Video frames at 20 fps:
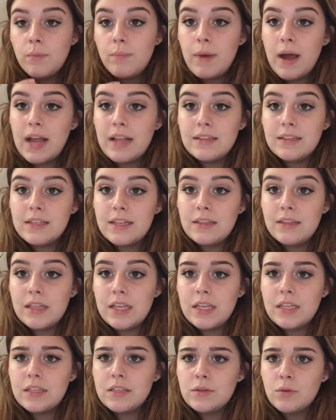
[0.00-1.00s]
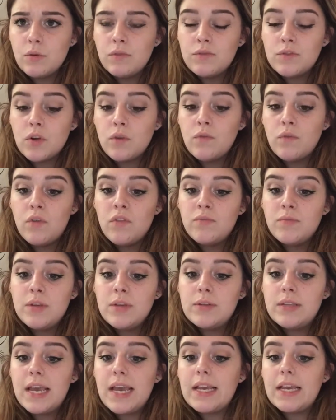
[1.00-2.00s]
bands in this sort of genre of
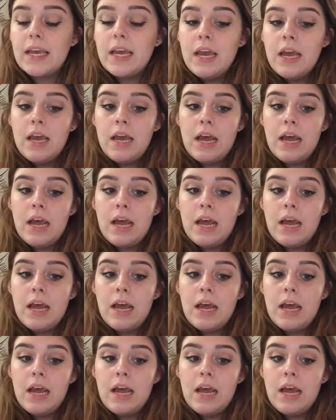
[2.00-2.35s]
music,